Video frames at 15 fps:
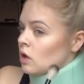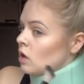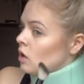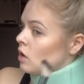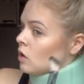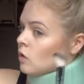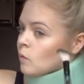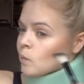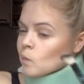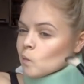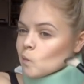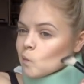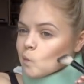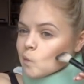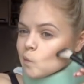
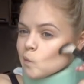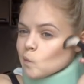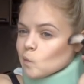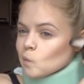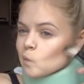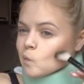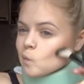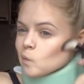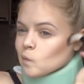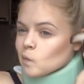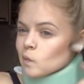(silence)